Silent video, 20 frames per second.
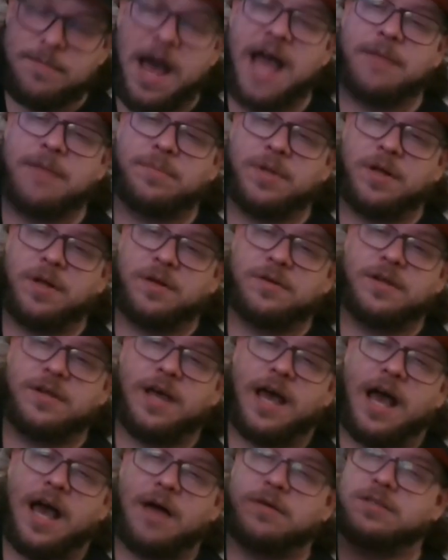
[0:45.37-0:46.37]
mind blown.
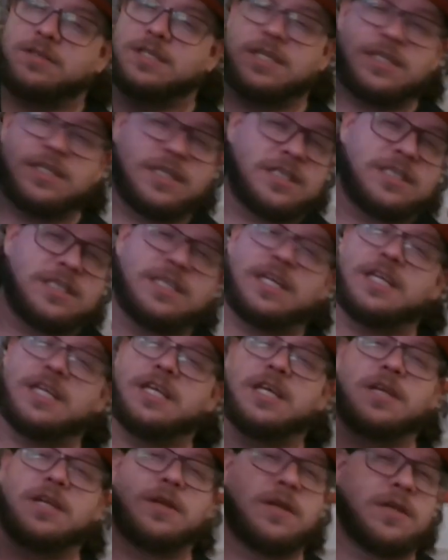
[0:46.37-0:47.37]
I was literally just sitting
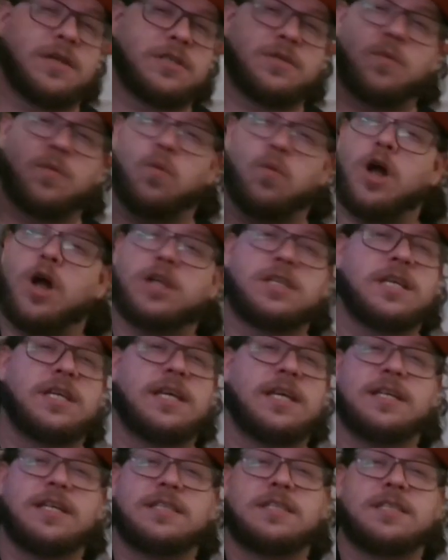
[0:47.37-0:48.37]
here
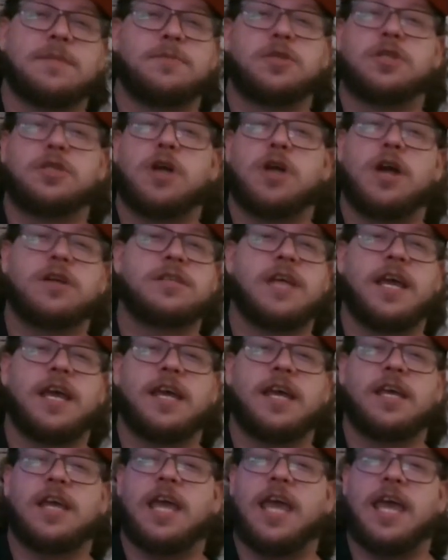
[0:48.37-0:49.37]
watching some Shark
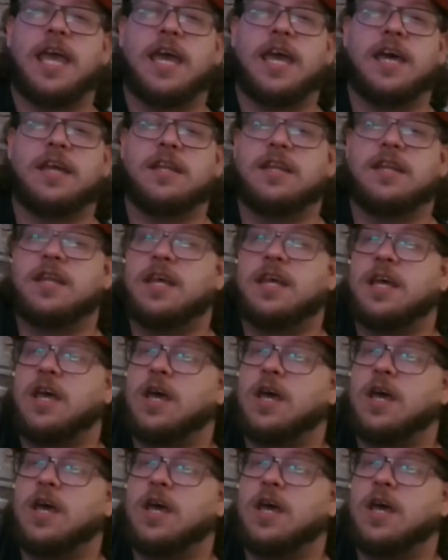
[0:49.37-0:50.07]
Tank, and